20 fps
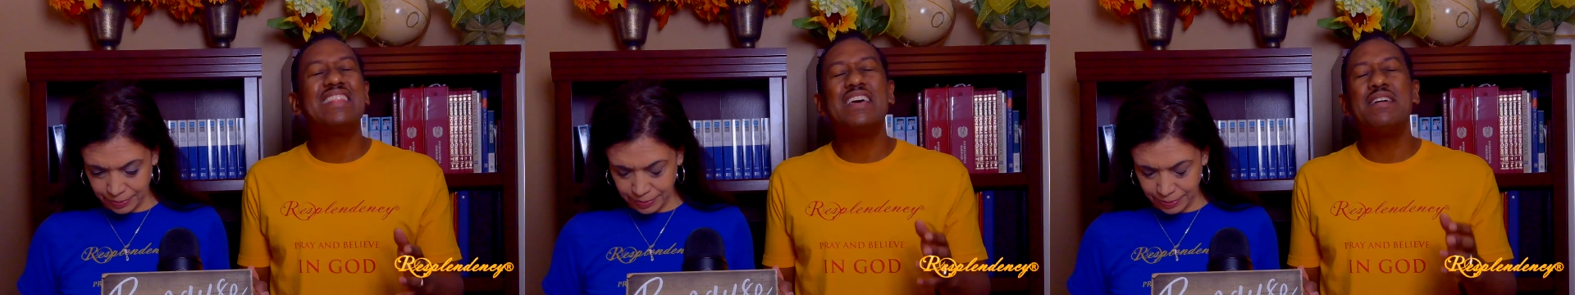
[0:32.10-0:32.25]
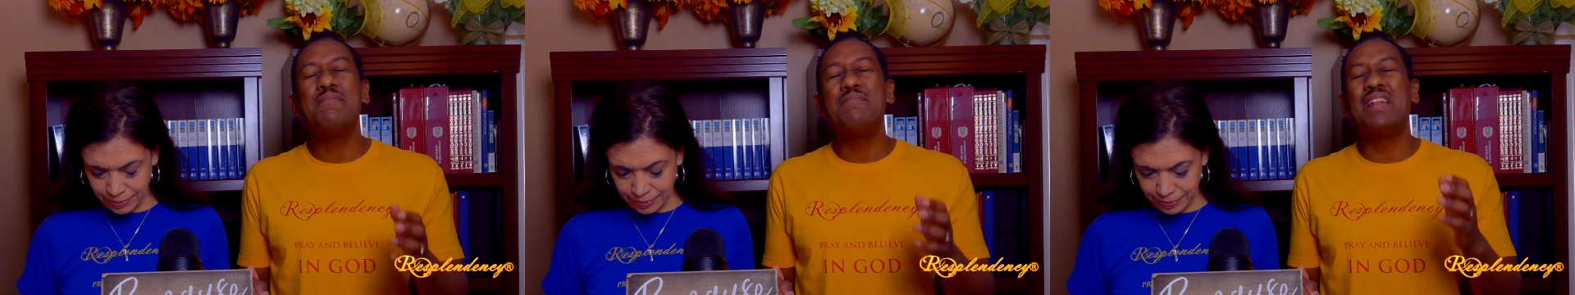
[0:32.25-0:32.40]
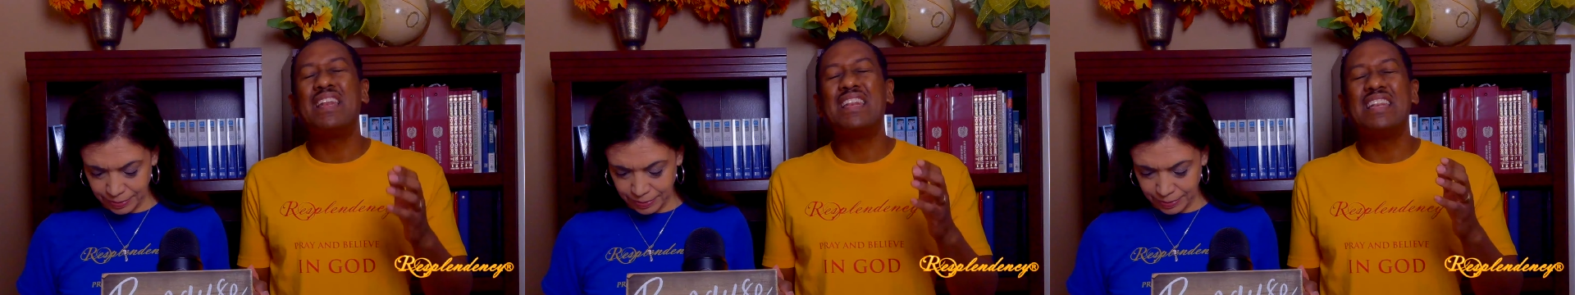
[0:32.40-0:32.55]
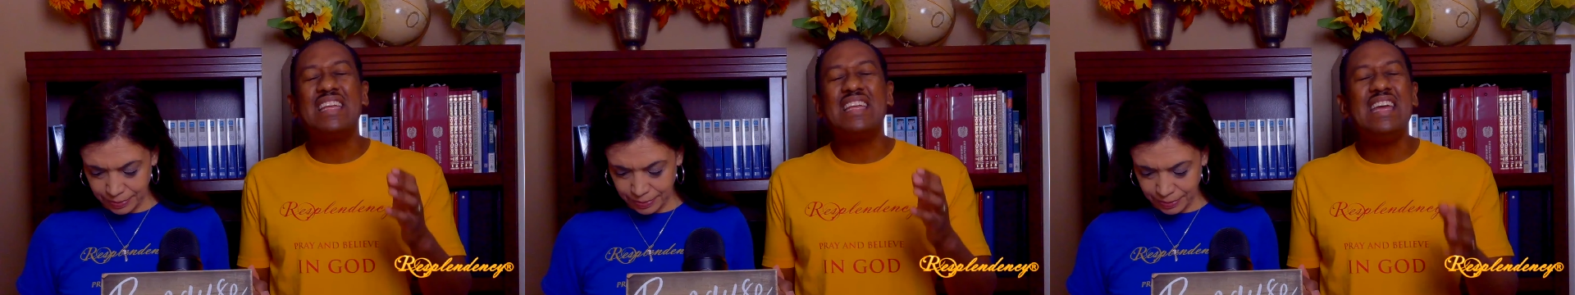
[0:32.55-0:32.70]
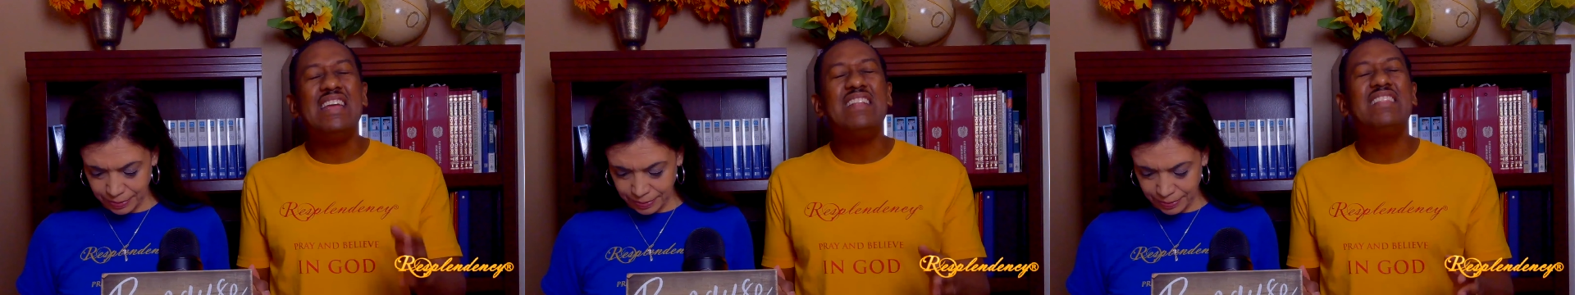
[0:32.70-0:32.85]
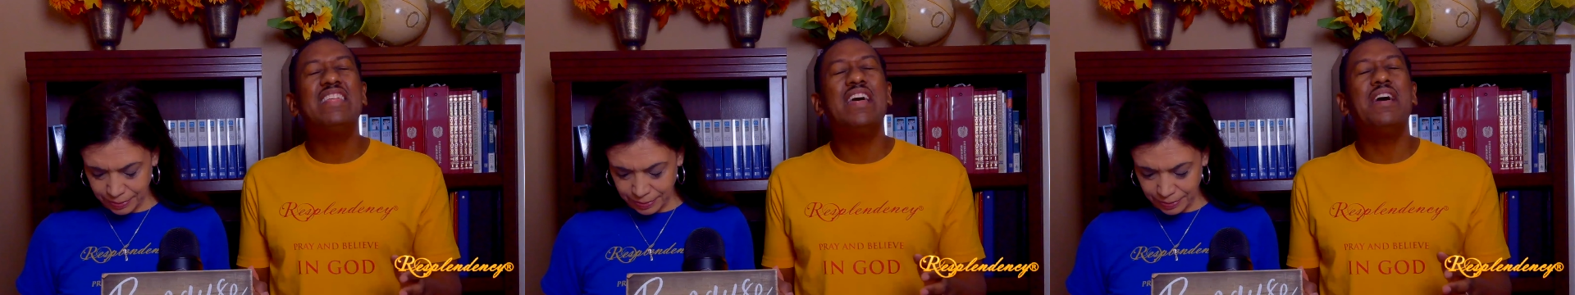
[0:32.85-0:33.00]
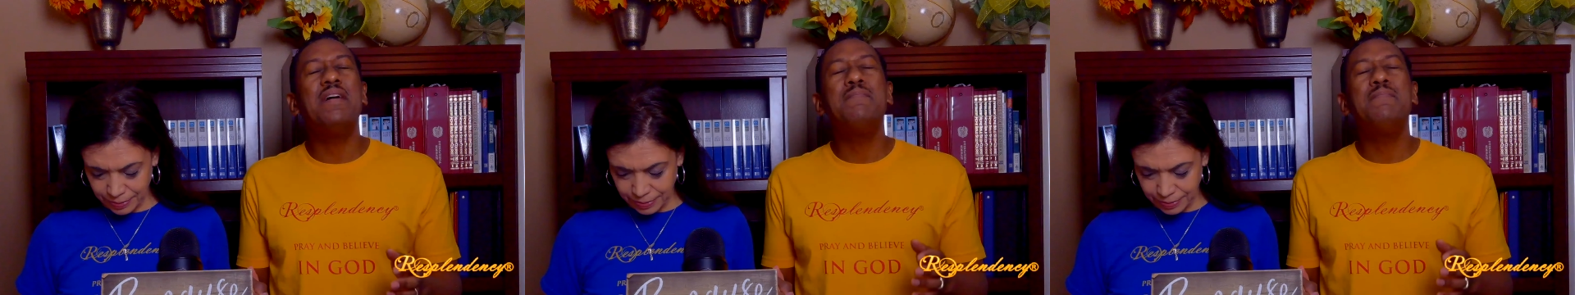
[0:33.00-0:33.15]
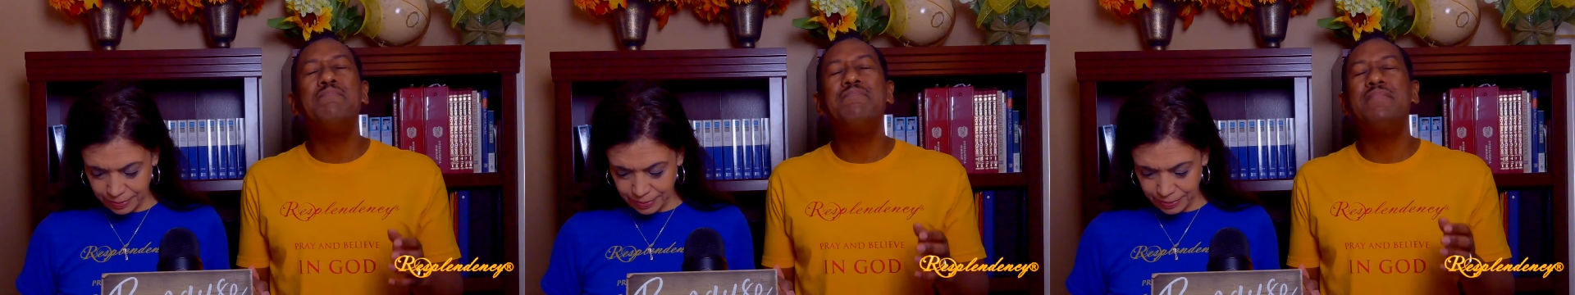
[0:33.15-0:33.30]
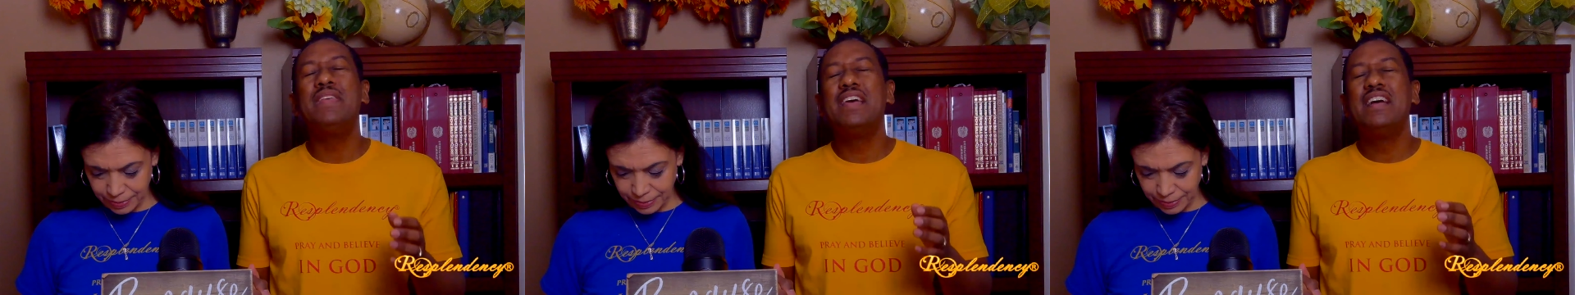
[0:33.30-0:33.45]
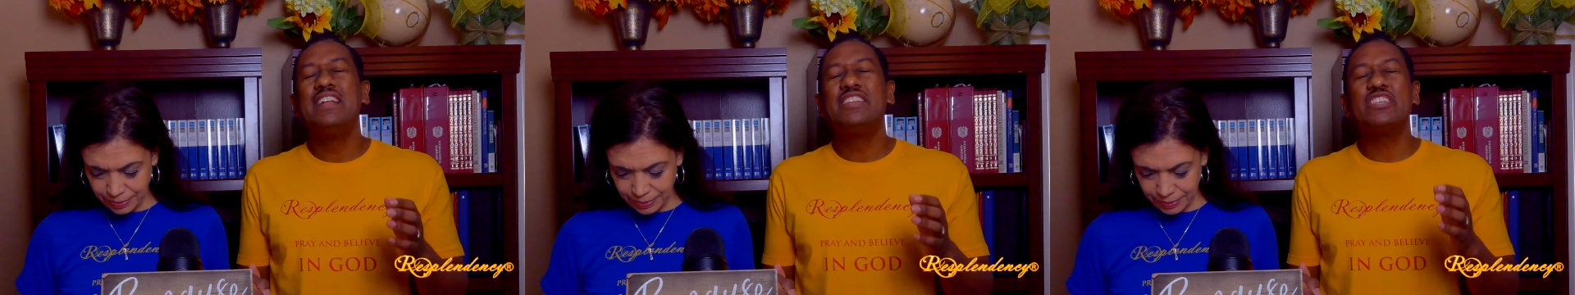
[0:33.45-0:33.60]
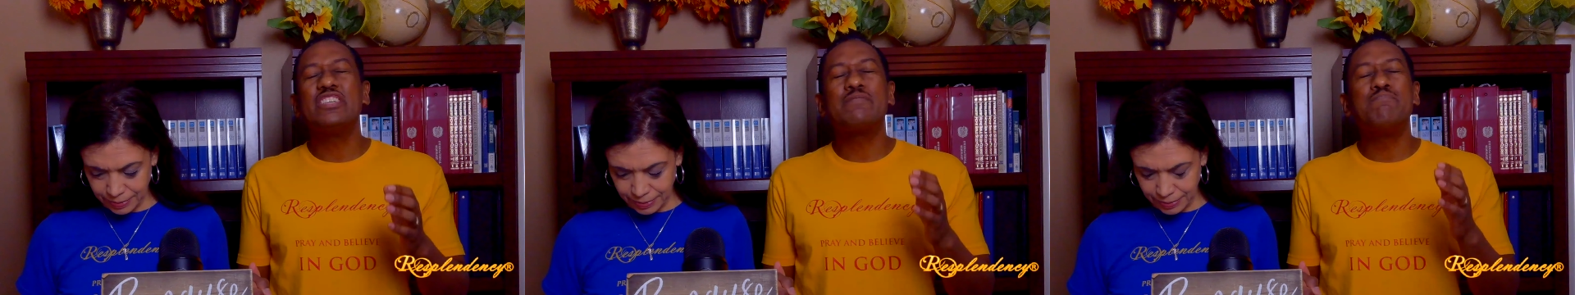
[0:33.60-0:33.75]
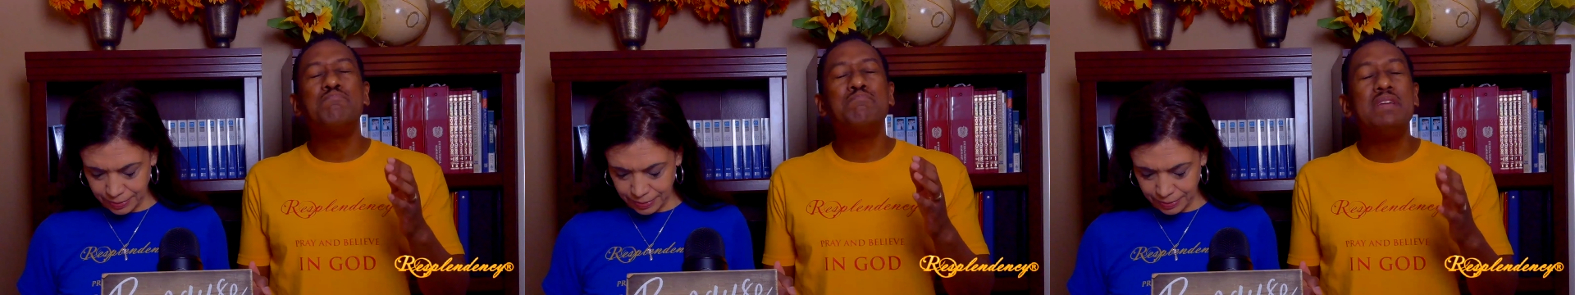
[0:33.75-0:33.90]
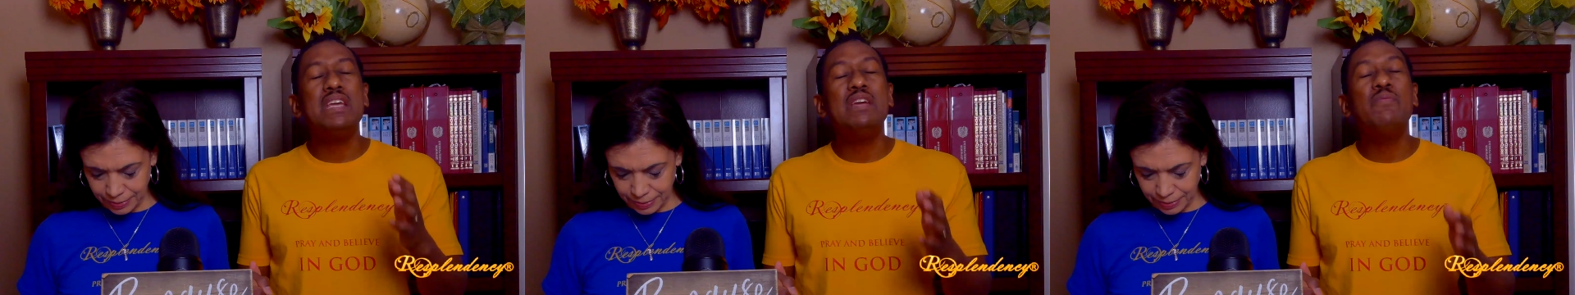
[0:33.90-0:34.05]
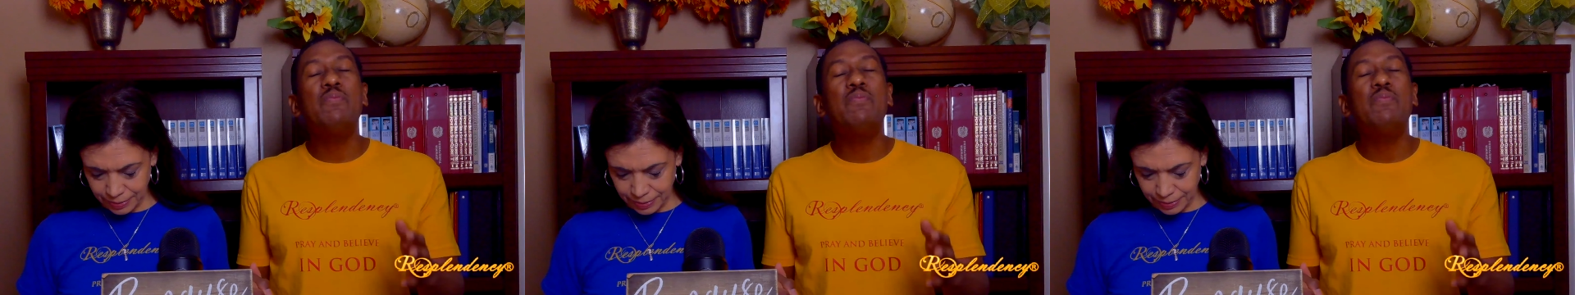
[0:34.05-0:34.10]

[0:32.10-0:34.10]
Speaker 1: them, lead them, just be